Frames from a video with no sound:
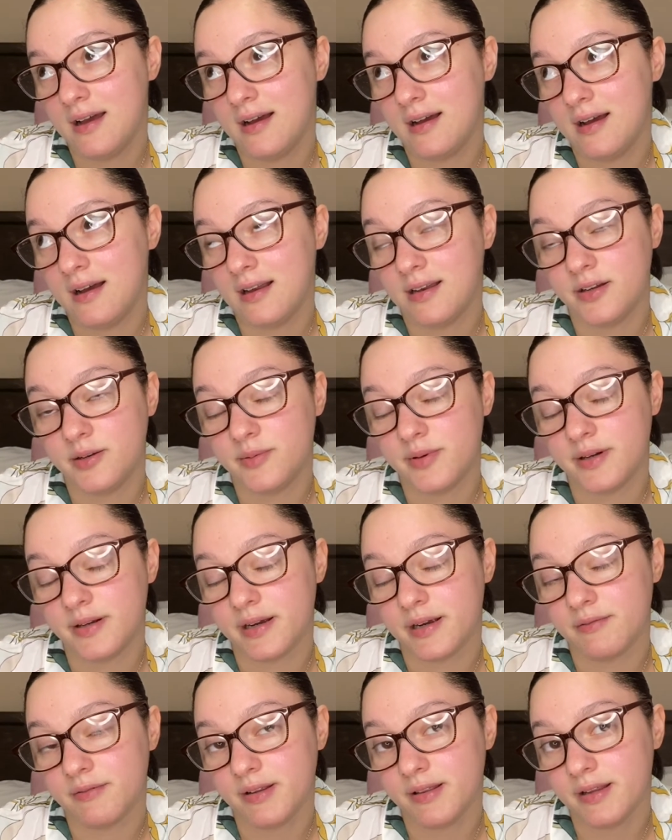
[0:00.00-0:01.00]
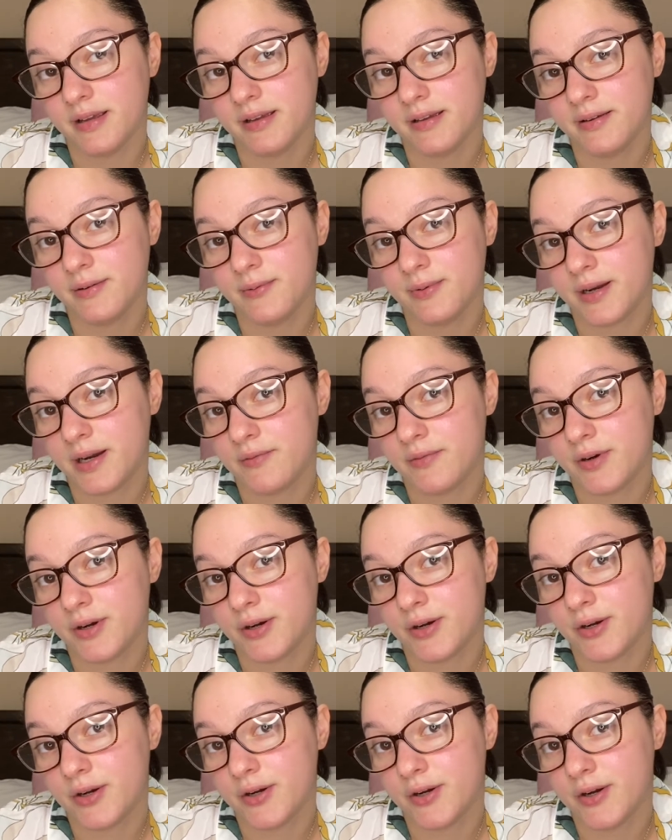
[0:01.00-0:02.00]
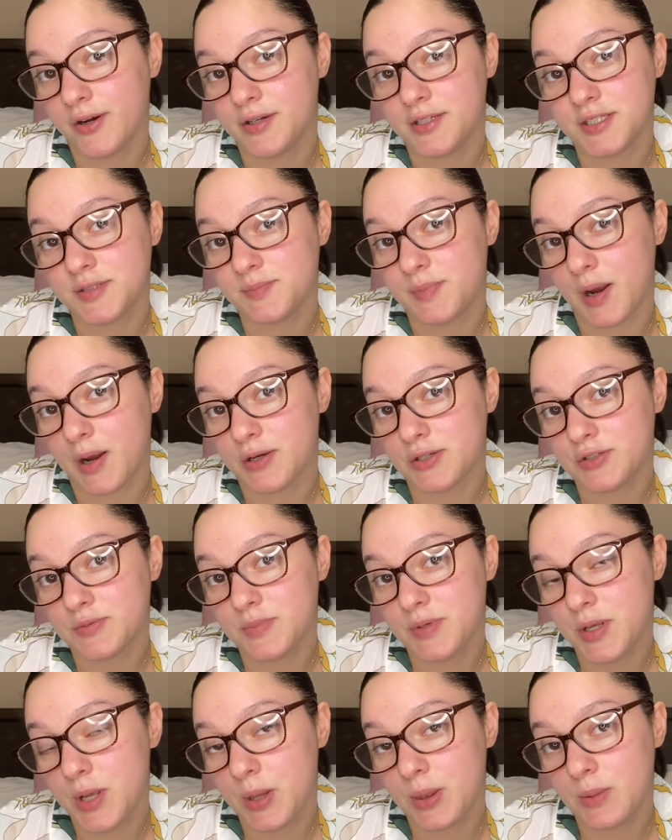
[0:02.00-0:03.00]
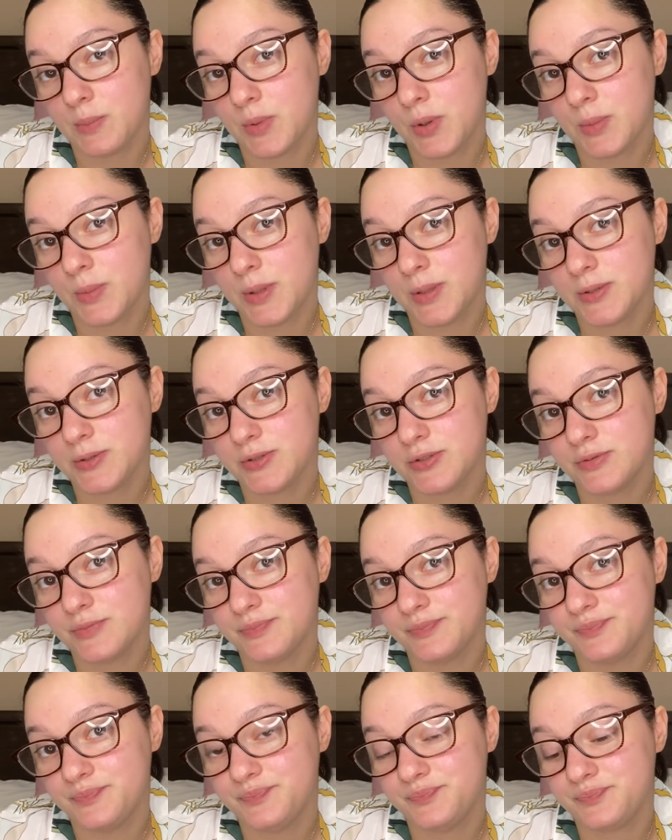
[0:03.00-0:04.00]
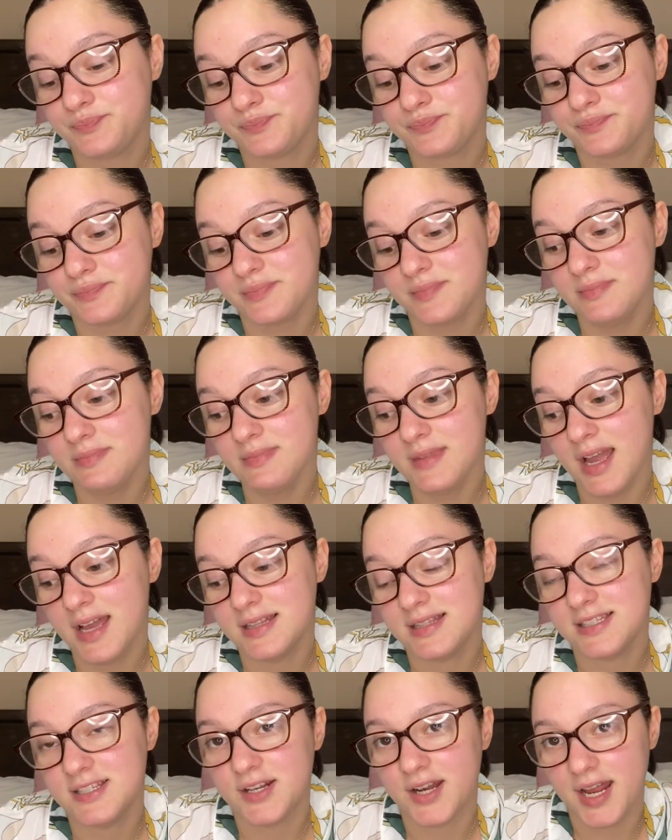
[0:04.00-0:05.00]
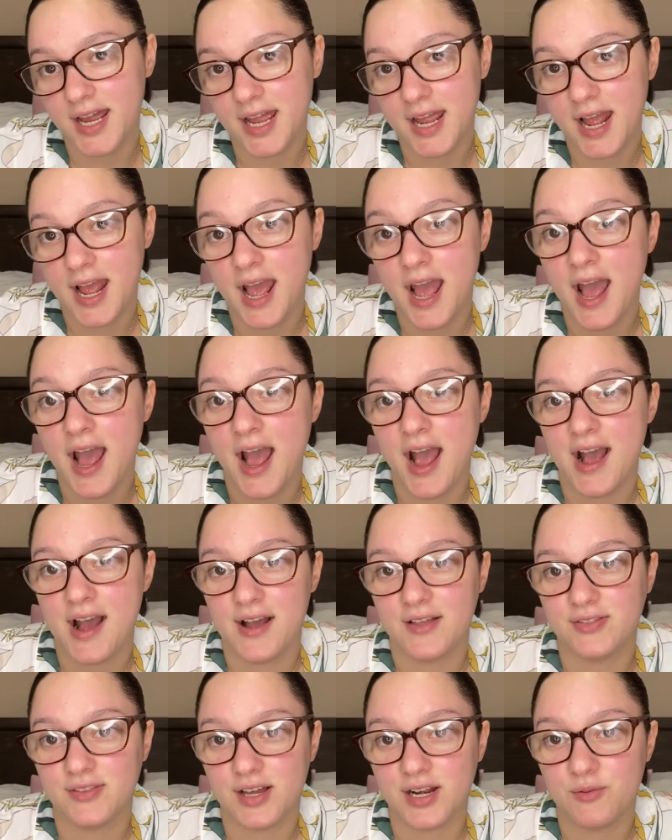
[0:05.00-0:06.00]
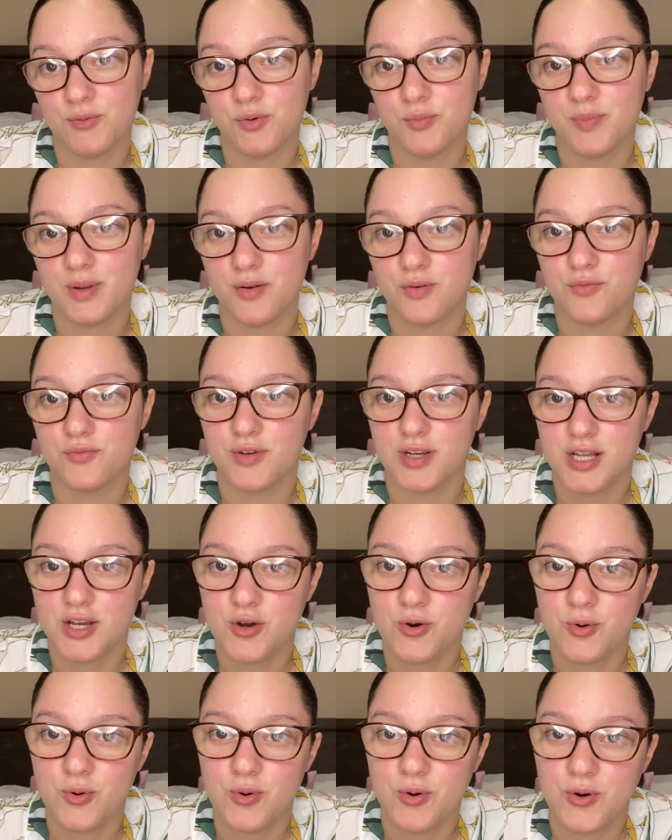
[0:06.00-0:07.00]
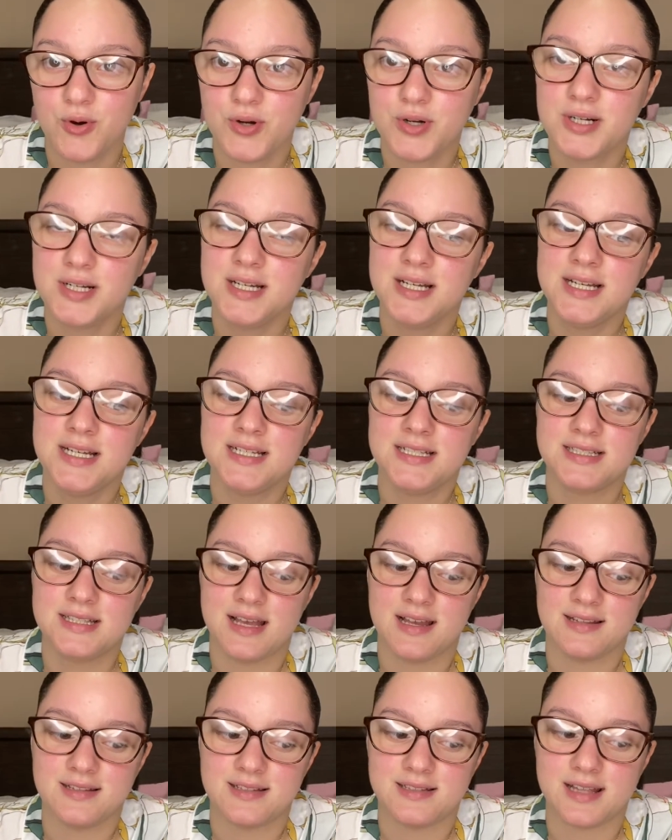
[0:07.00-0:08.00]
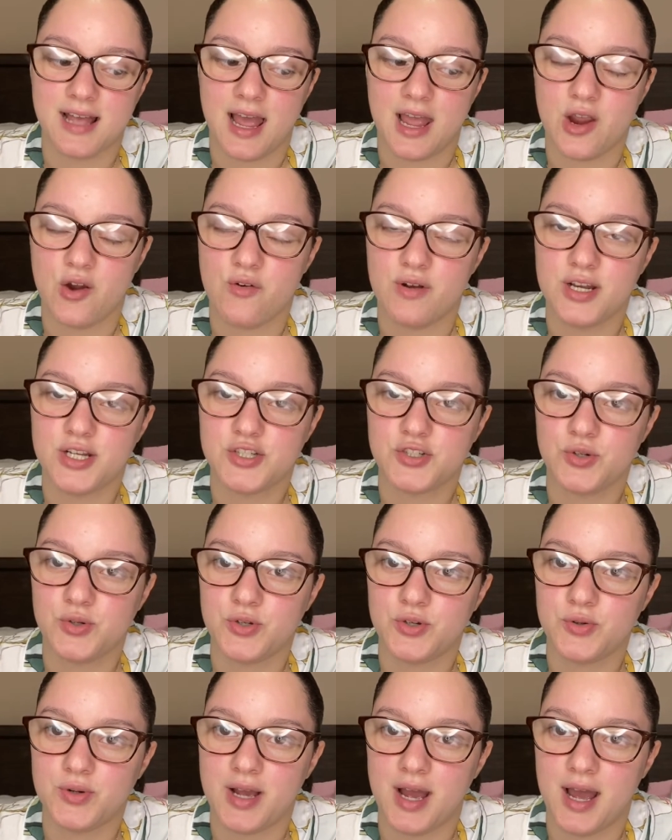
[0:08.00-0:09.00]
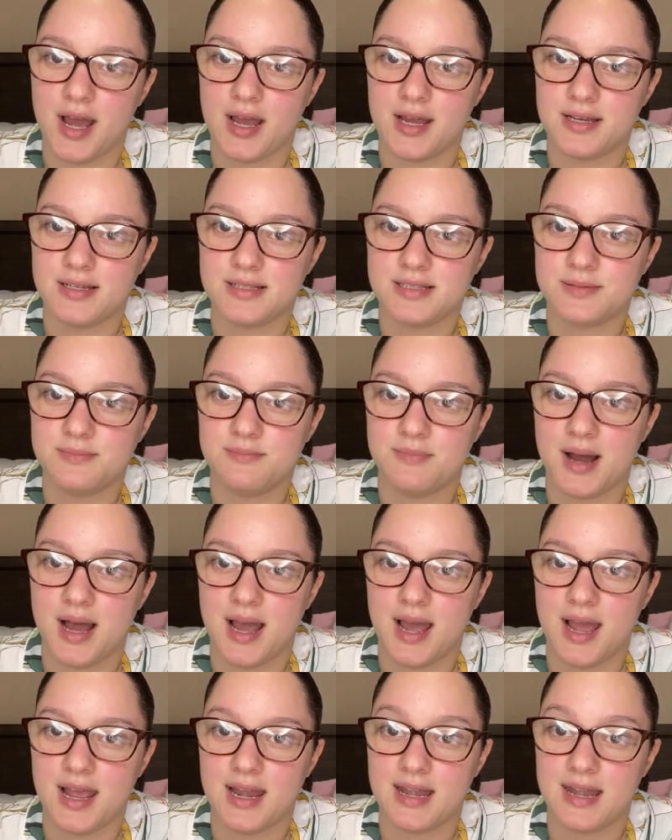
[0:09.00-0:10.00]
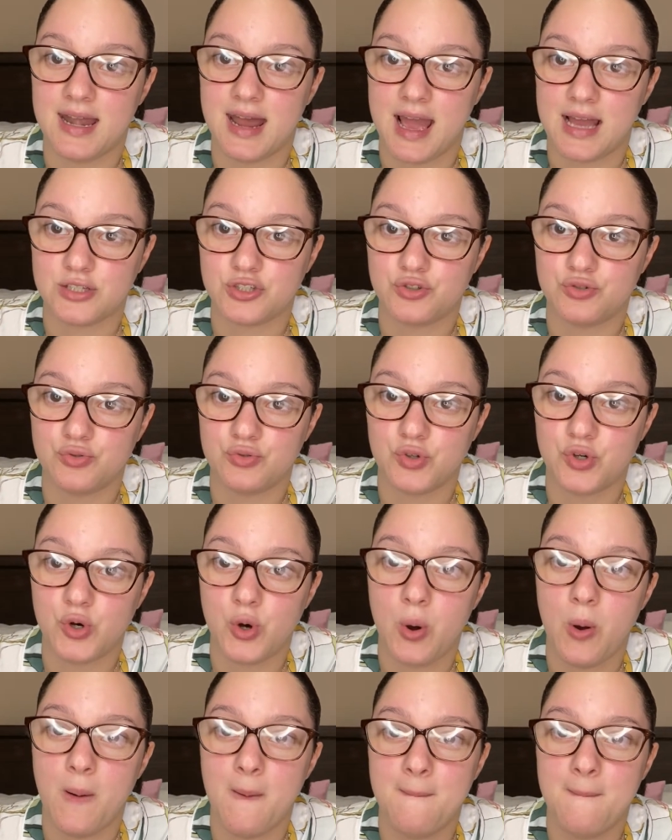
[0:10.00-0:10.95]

a little bit of everything, whatever inspires me at the moment. And today I thought it would be really cool, since I already showed you guys my natural